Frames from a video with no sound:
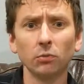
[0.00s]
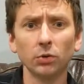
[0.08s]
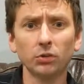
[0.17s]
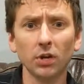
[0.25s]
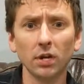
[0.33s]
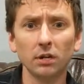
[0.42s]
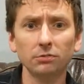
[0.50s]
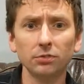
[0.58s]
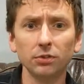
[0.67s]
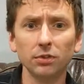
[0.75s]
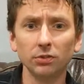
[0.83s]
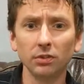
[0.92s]
We tried a
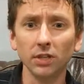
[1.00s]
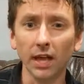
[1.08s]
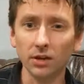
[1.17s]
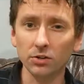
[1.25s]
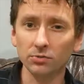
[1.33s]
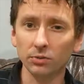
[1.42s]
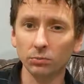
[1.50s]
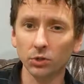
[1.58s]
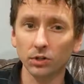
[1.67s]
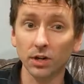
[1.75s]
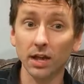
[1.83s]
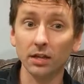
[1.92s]
few different layers from
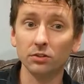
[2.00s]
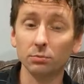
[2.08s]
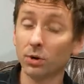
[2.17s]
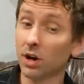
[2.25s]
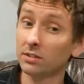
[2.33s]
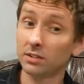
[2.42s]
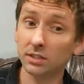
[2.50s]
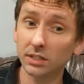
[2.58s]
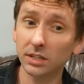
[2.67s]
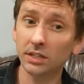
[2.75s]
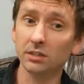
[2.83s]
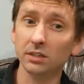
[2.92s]
BERT, and
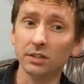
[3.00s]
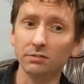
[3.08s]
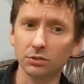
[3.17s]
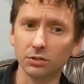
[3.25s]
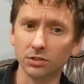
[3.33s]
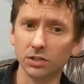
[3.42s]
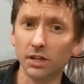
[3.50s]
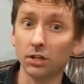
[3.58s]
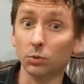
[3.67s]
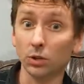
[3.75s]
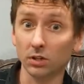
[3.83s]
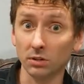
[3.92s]
surprisingly, the first
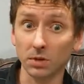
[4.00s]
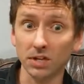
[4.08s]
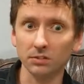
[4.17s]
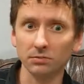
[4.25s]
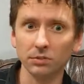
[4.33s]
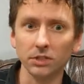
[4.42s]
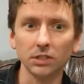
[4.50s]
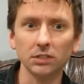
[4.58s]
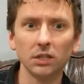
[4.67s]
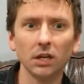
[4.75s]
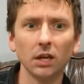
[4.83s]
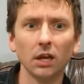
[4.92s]
layer worked the best for
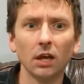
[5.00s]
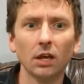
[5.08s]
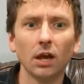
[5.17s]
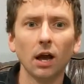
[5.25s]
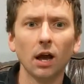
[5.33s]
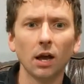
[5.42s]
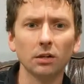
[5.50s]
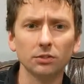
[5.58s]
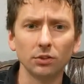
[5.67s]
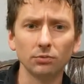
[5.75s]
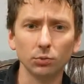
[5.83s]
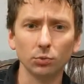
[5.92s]
this.
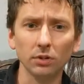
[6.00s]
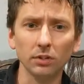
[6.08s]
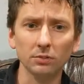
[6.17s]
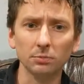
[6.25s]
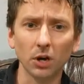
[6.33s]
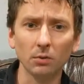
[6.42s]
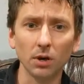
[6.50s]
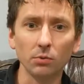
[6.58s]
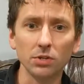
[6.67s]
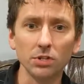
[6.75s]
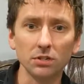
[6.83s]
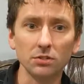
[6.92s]
So for one
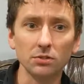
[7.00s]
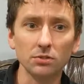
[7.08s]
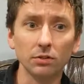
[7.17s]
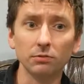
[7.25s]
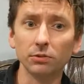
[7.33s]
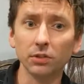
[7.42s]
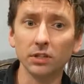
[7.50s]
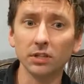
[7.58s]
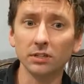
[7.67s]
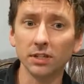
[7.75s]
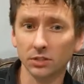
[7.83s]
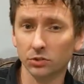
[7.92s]
experiment, we just used the fully
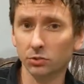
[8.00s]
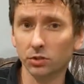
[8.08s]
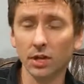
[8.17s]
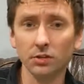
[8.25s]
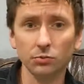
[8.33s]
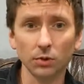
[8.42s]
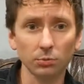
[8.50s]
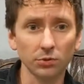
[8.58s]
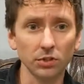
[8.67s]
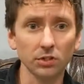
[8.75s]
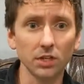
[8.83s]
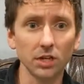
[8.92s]
contextualized
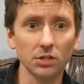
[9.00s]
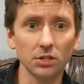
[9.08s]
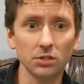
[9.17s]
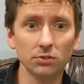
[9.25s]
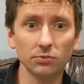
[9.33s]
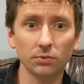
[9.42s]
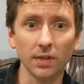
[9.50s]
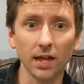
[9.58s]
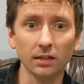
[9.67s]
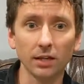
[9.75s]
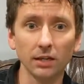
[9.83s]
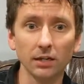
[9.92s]
representations from
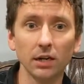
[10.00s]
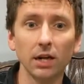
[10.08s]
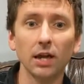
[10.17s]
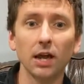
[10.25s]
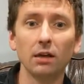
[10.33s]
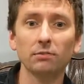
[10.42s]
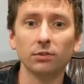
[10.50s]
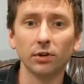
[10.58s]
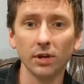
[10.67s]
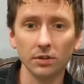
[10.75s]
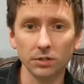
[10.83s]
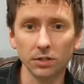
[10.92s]
that layer, and for
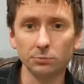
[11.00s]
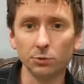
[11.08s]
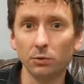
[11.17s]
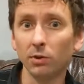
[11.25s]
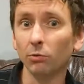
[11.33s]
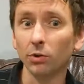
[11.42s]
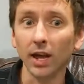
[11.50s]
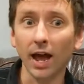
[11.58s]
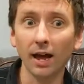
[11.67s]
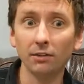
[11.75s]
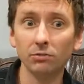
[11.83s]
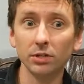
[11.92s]
another experiment, we
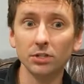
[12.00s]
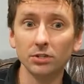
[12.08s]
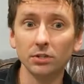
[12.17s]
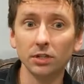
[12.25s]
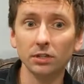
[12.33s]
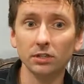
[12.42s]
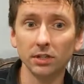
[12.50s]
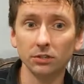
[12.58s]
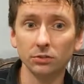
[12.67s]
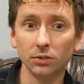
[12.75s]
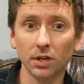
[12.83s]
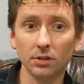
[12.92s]
averaged the
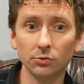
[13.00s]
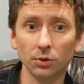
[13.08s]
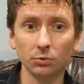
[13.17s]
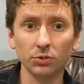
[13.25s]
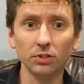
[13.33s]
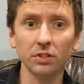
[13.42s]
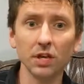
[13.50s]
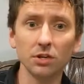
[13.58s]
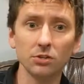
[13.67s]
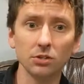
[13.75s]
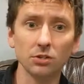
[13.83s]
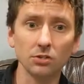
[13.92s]
contextualized
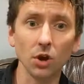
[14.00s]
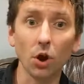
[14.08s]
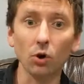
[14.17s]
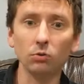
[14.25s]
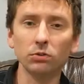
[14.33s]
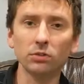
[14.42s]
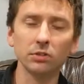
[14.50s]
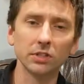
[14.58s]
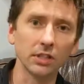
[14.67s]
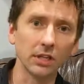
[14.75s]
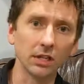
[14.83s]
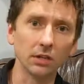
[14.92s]
representations over
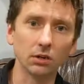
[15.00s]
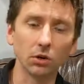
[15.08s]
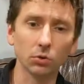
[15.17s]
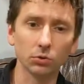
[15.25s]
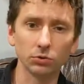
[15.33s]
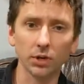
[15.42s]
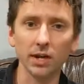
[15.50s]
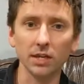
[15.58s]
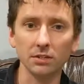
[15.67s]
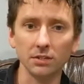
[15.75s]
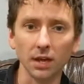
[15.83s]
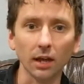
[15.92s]
the whole
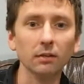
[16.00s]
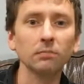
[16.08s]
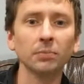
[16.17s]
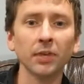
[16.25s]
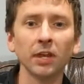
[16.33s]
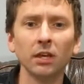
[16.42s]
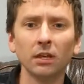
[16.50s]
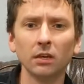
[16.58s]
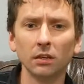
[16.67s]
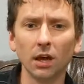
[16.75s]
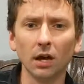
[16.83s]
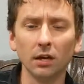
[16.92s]
training set.
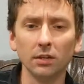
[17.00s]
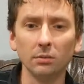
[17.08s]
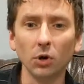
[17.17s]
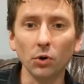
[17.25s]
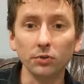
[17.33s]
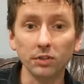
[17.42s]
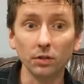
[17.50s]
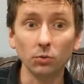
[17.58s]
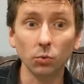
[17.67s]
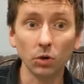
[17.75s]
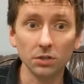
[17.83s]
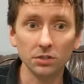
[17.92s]
They both did
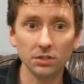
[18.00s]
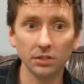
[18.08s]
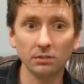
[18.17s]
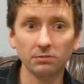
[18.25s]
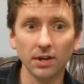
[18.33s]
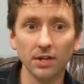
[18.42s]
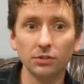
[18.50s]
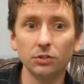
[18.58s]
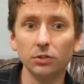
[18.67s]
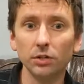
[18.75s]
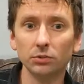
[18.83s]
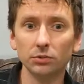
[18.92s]
worse than the
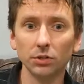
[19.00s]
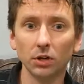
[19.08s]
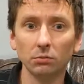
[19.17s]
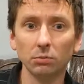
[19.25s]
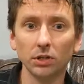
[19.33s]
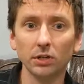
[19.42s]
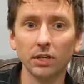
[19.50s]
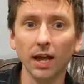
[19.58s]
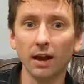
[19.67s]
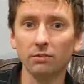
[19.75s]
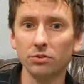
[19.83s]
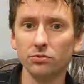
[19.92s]
fine-tuning result, but the
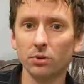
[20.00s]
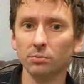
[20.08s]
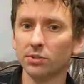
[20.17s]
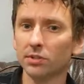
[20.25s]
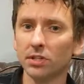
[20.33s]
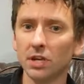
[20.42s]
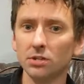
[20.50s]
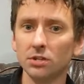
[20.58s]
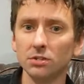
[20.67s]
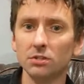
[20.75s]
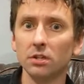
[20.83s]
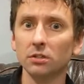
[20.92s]
average
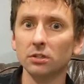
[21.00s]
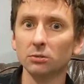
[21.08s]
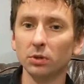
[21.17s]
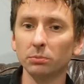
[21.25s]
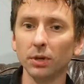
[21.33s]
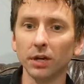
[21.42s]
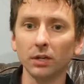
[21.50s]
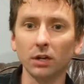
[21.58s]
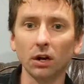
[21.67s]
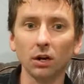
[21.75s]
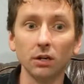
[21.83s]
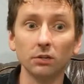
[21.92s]
representations did a little bit
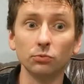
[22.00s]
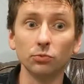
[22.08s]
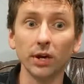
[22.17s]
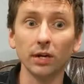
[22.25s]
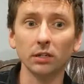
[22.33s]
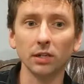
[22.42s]
better on rare